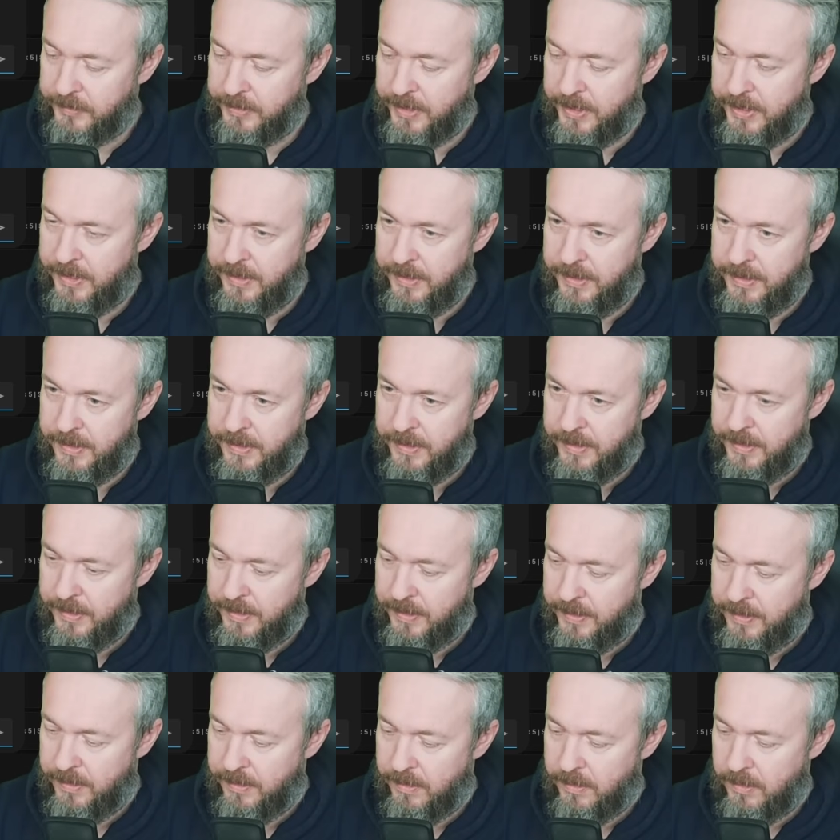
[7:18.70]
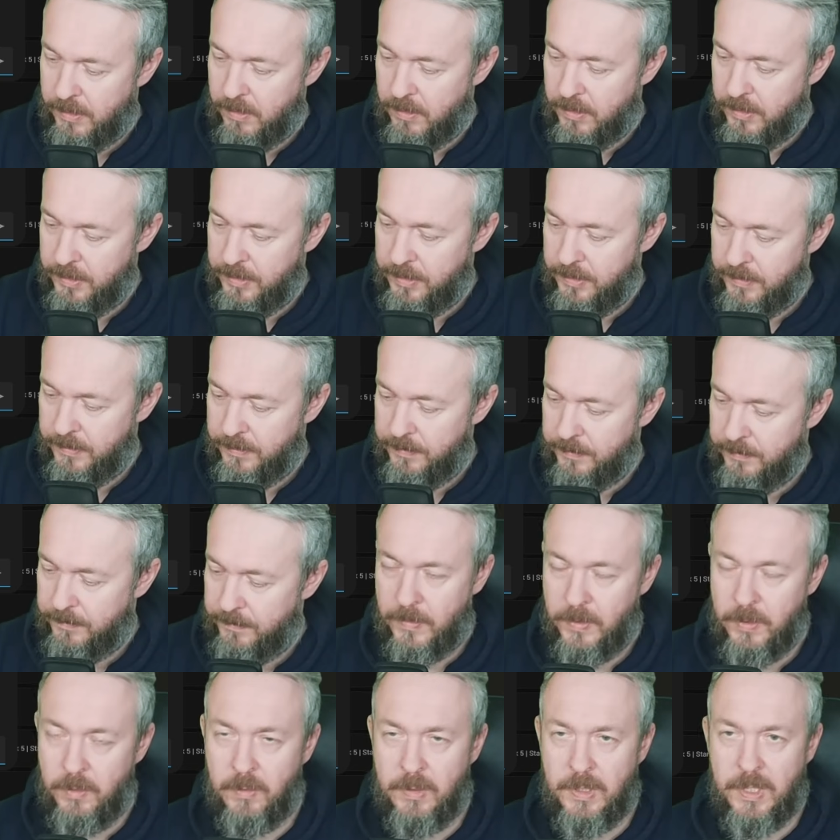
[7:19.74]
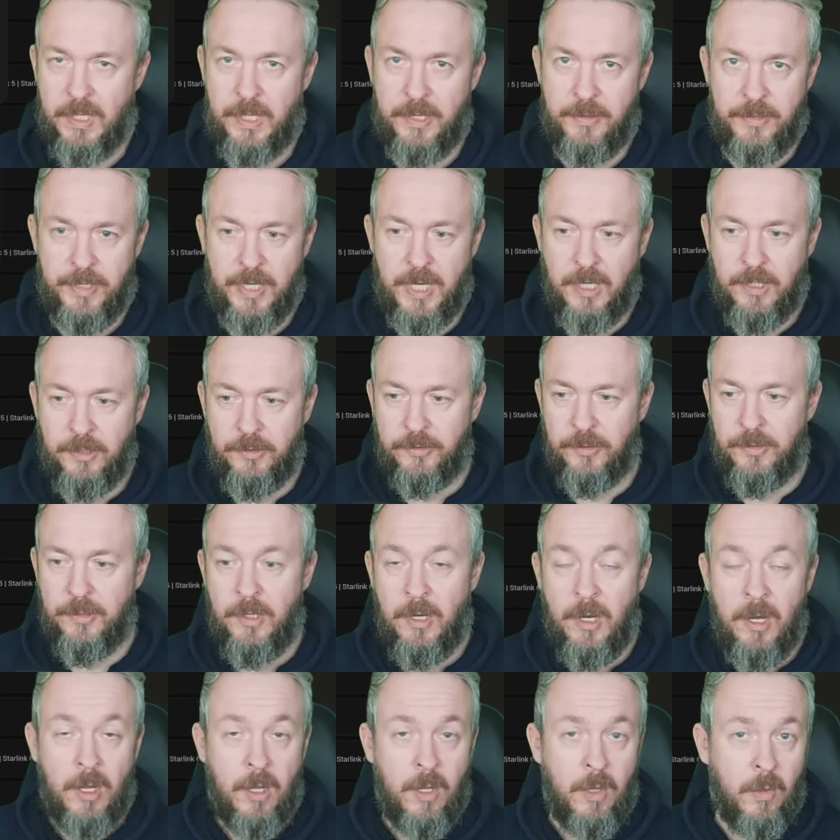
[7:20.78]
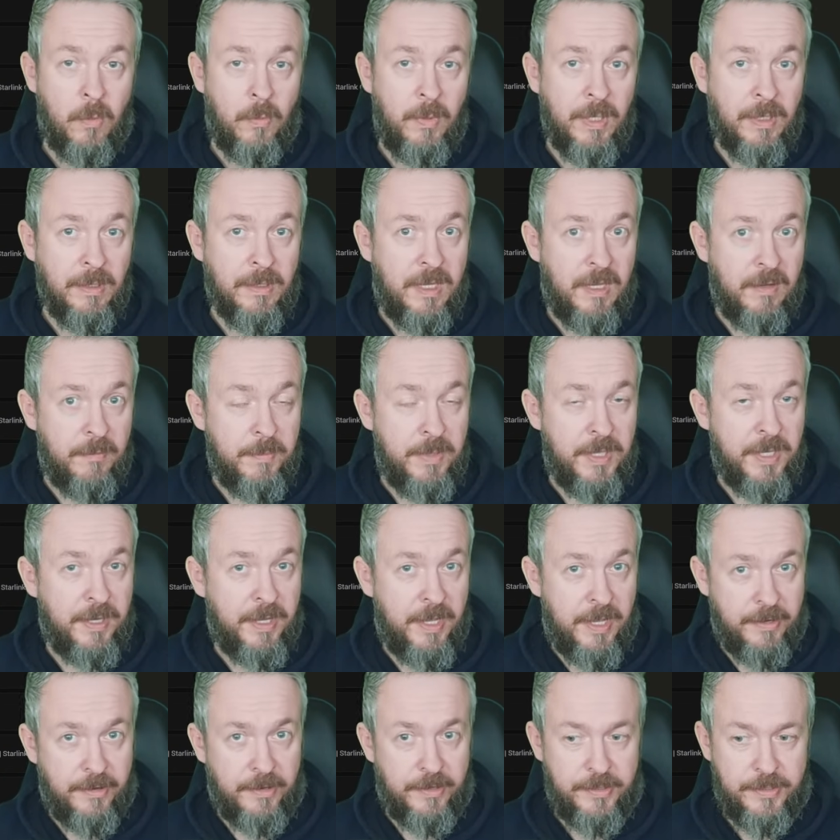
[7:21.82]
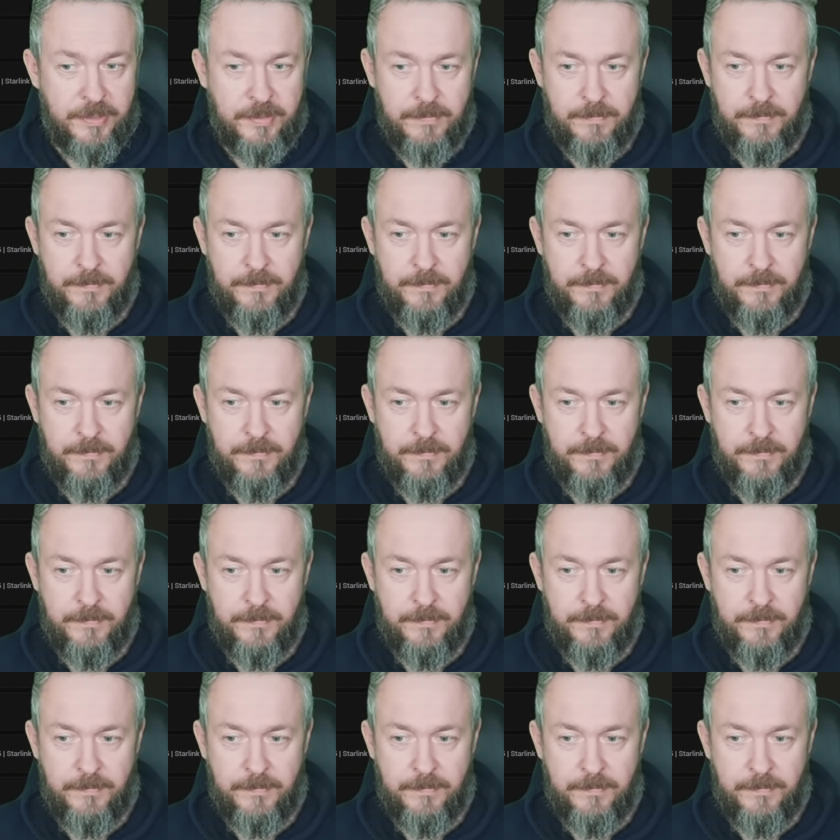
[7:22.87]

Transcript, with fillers: turn on nuclear reactor will give me an error.